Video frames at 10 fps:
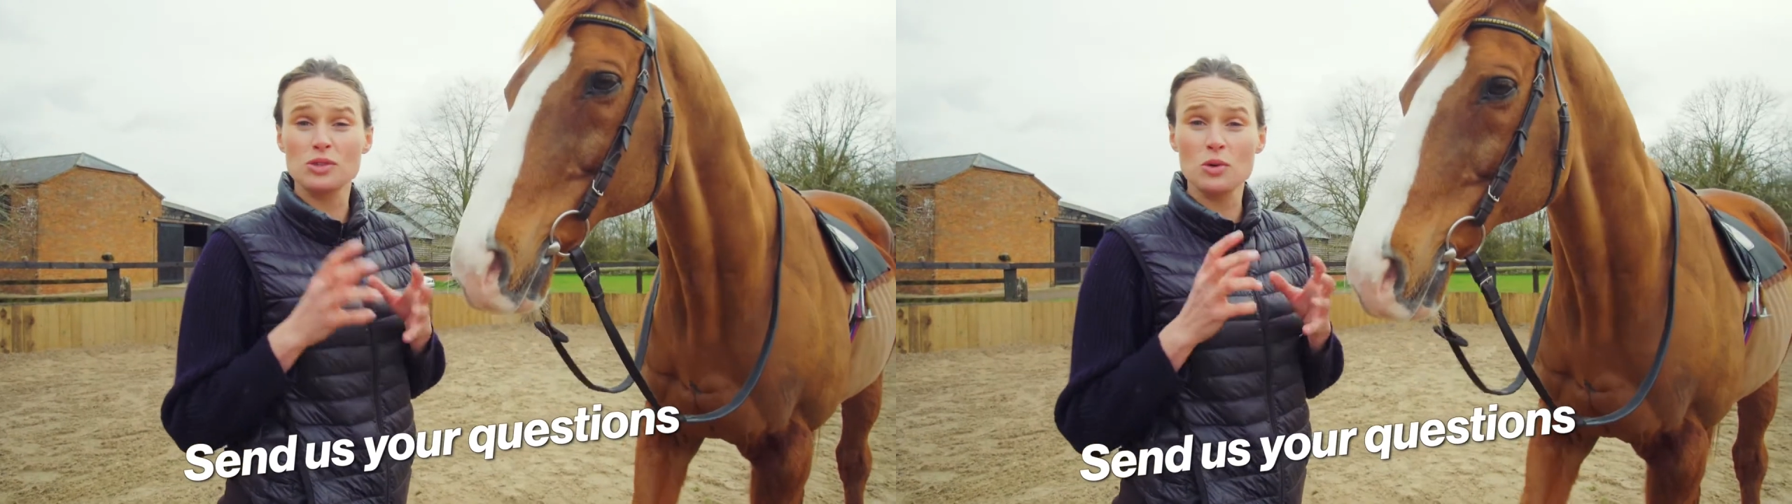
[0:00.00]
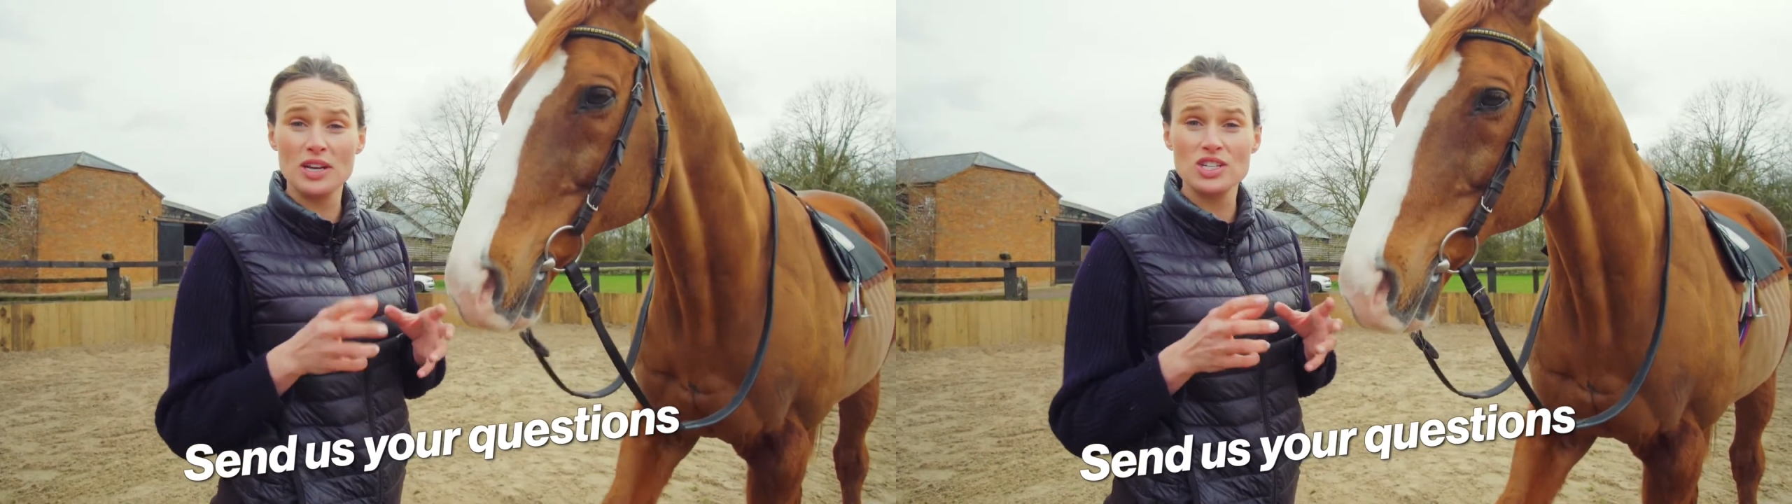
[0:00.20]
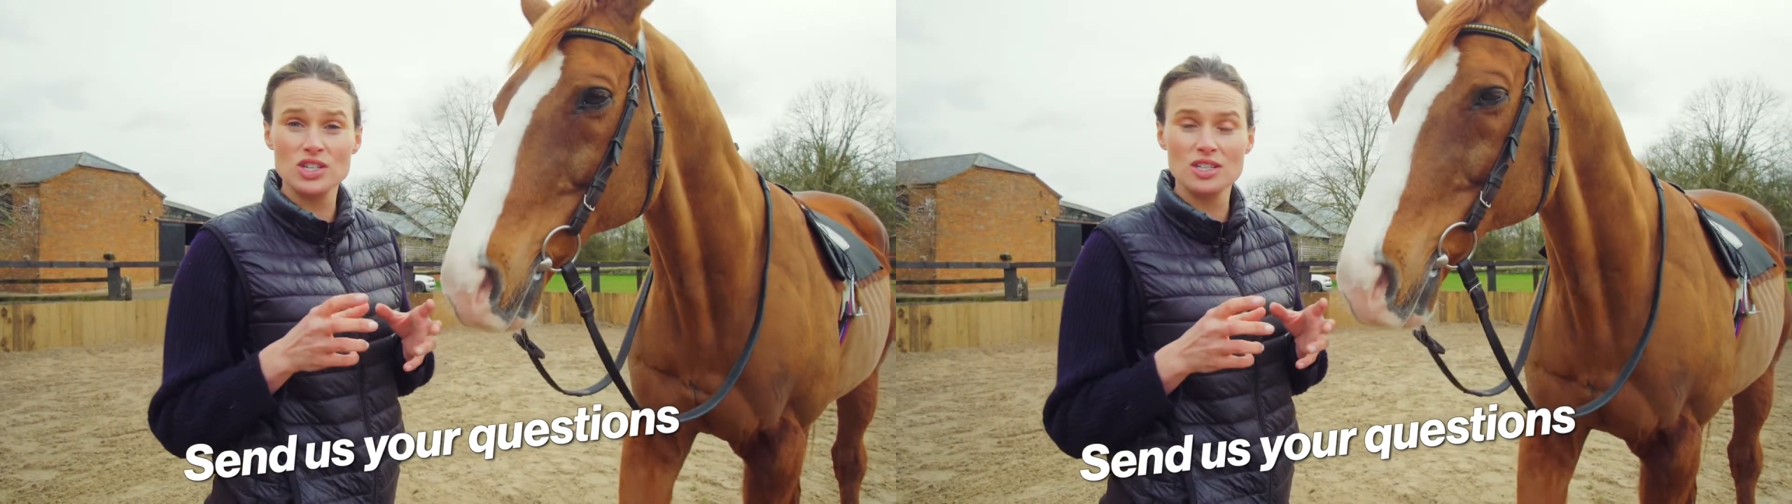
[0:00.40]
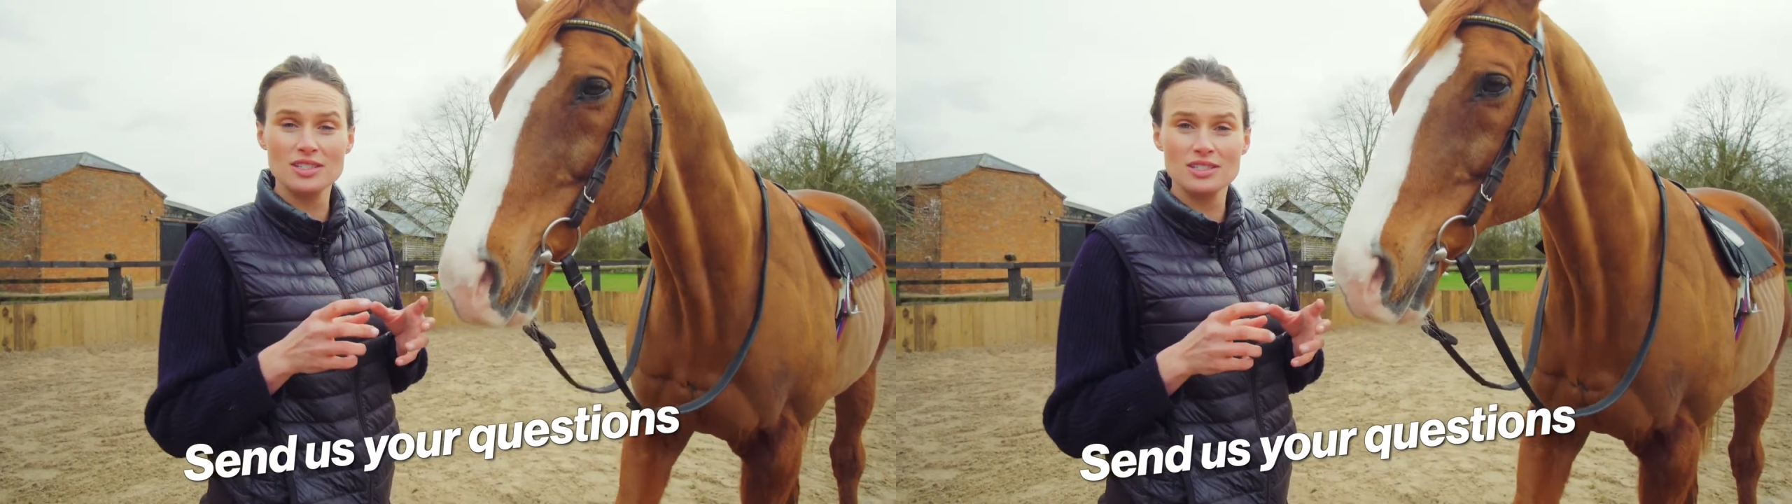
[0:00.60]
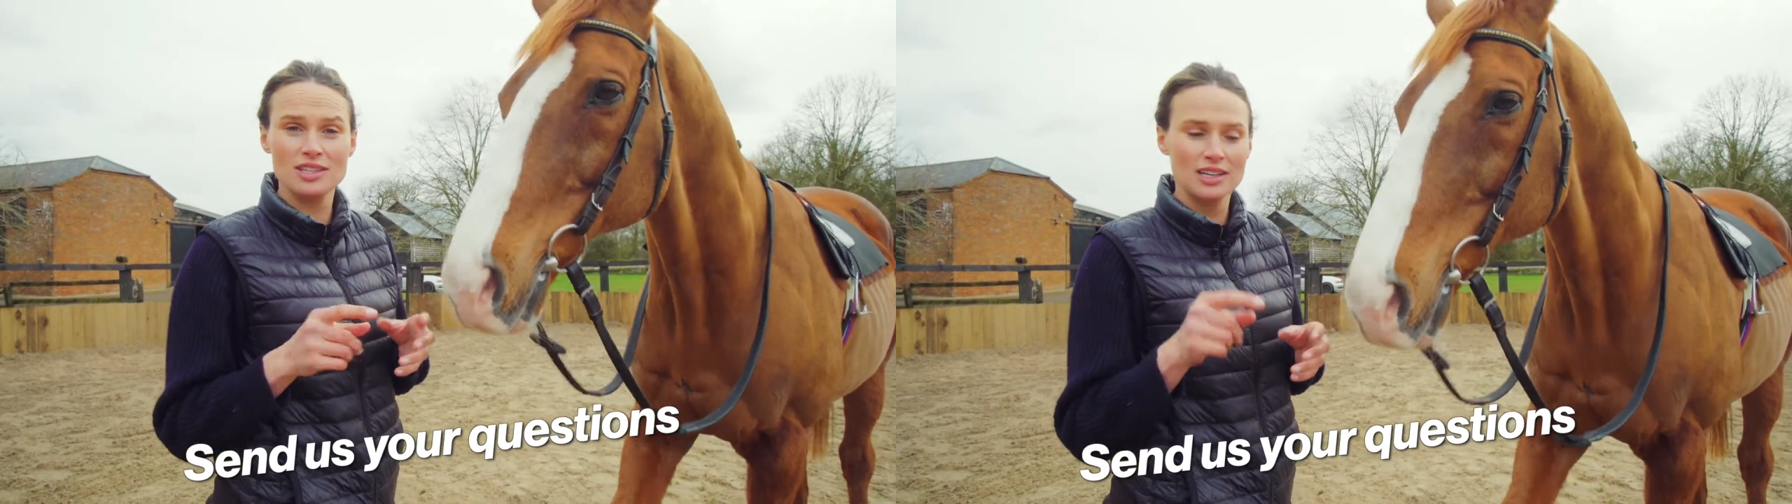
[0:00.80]

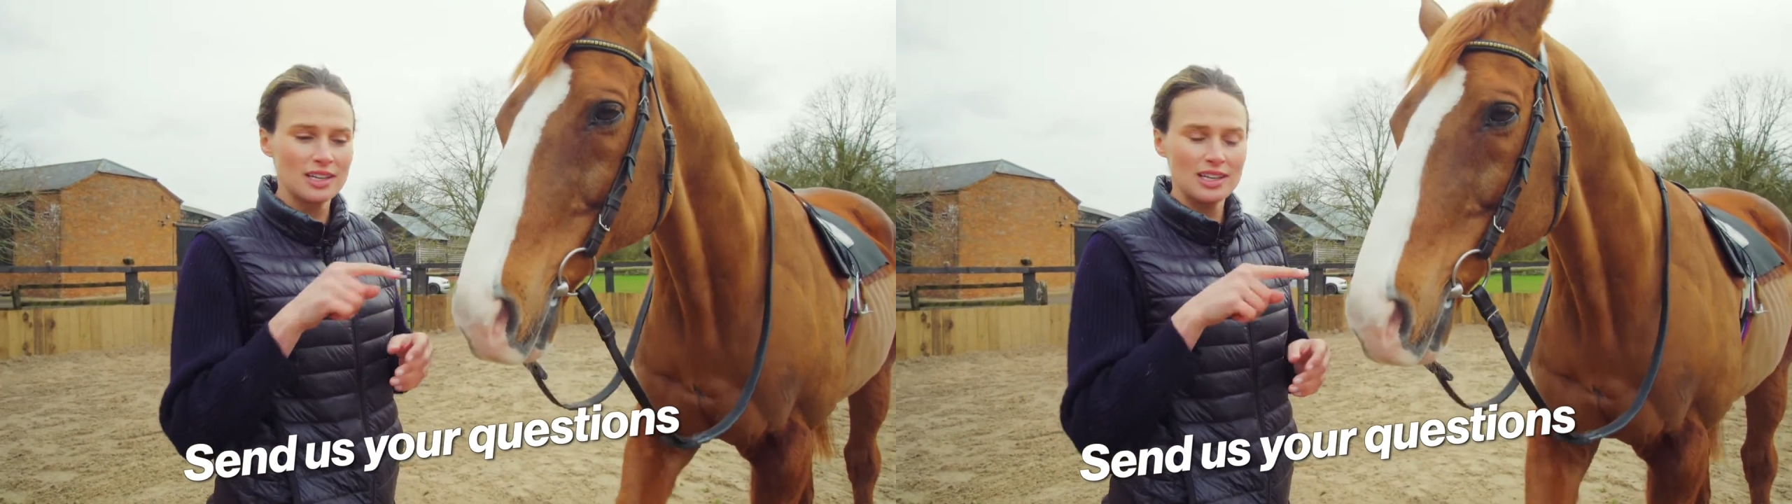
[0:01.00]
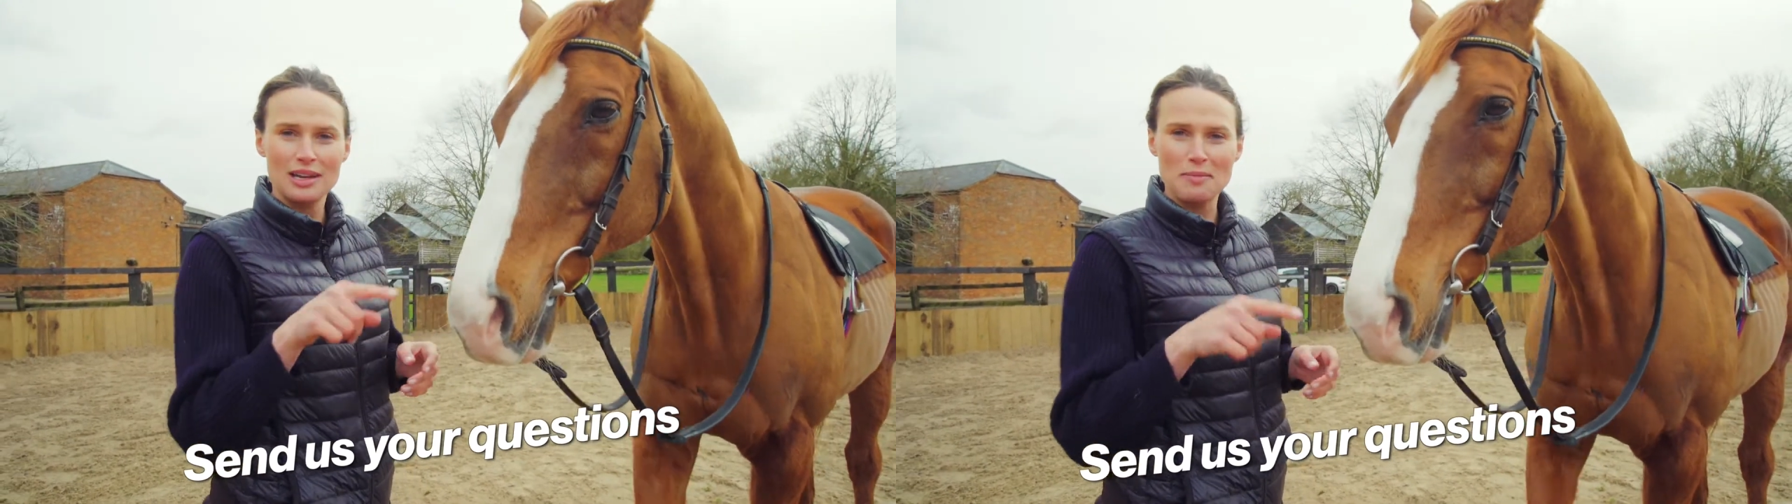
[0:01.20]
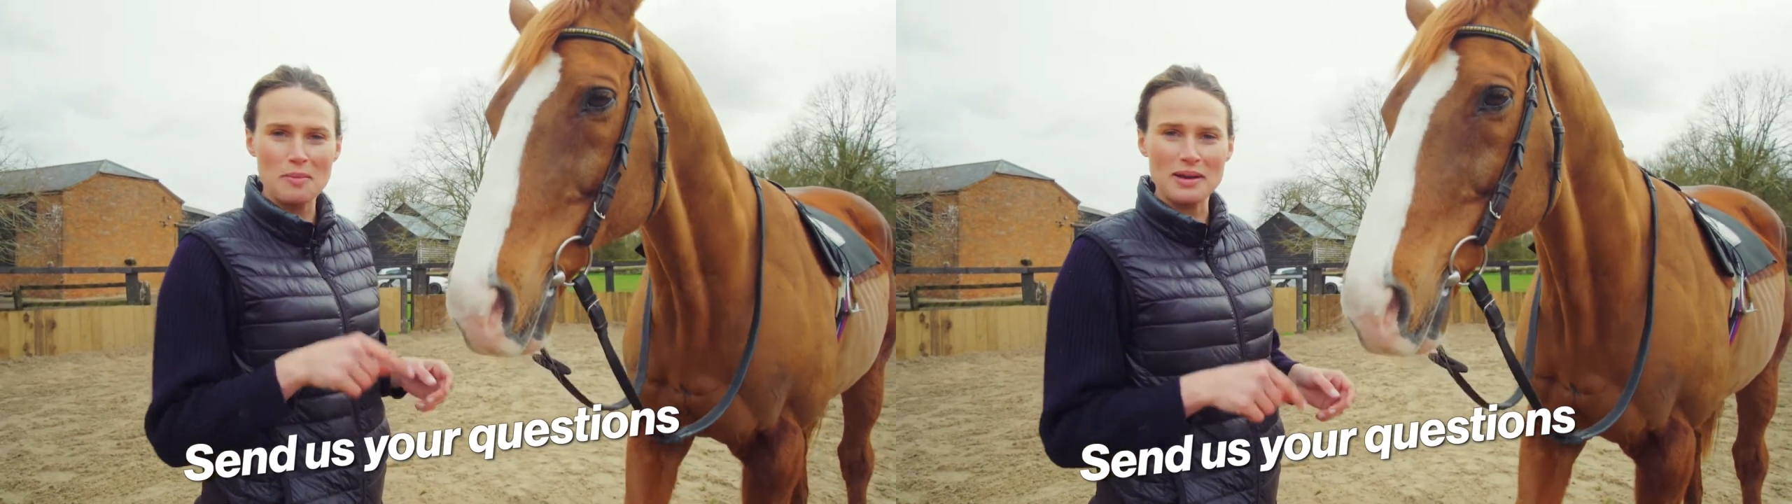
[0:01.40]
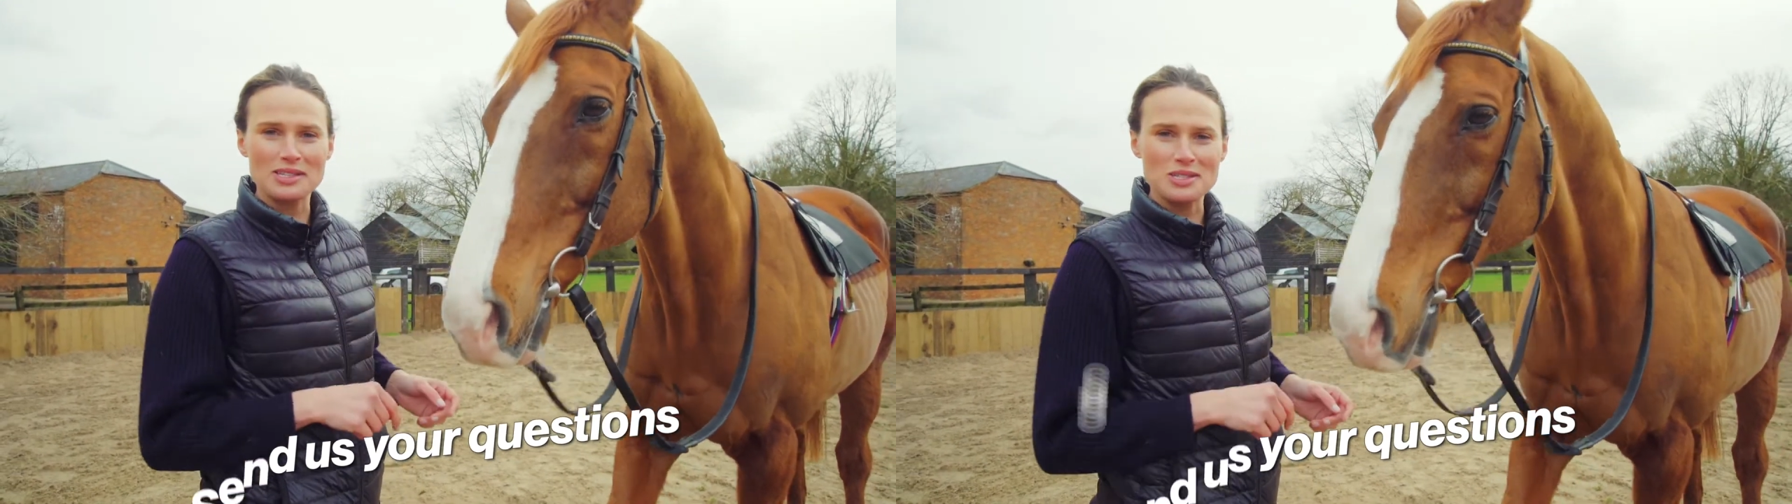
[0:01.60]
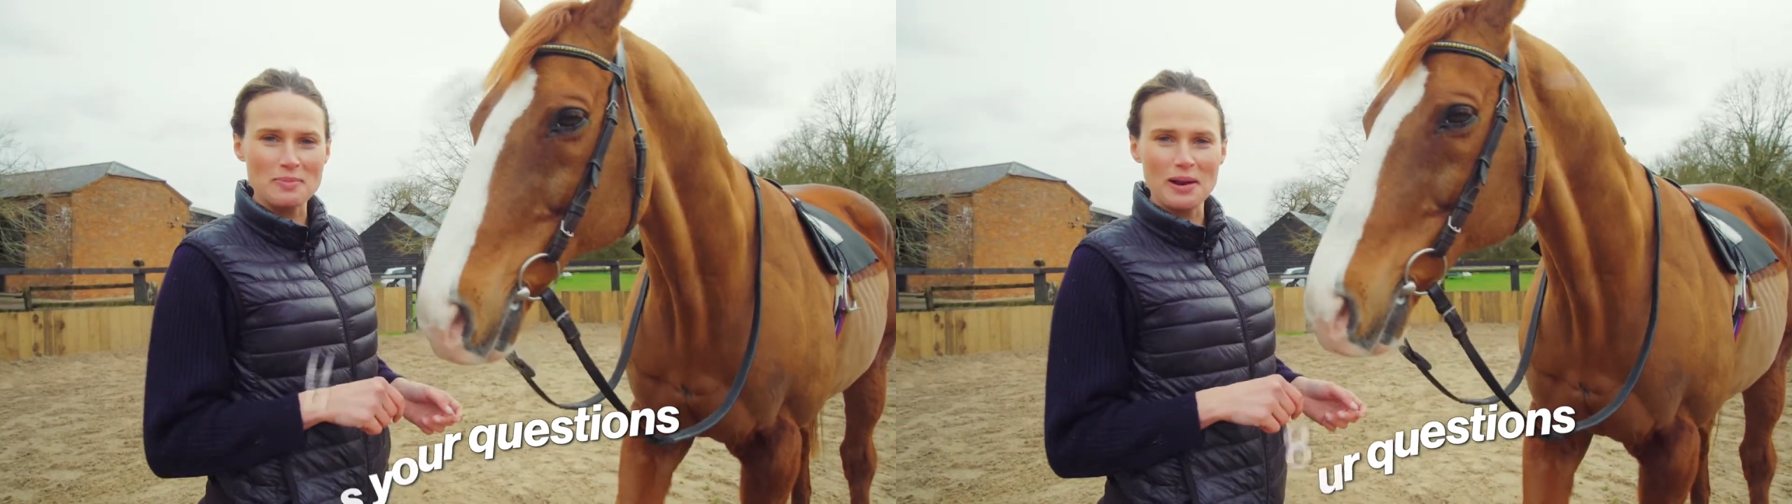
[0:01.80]
questions, leave me a
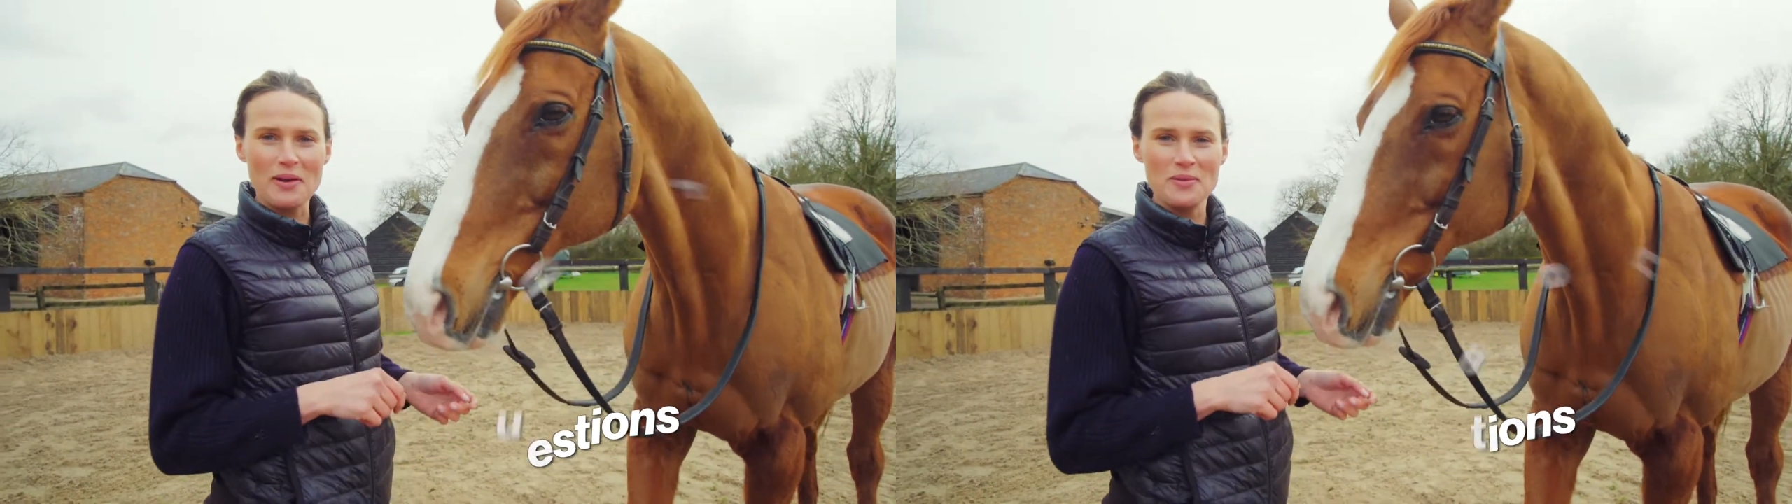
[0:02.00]
message below.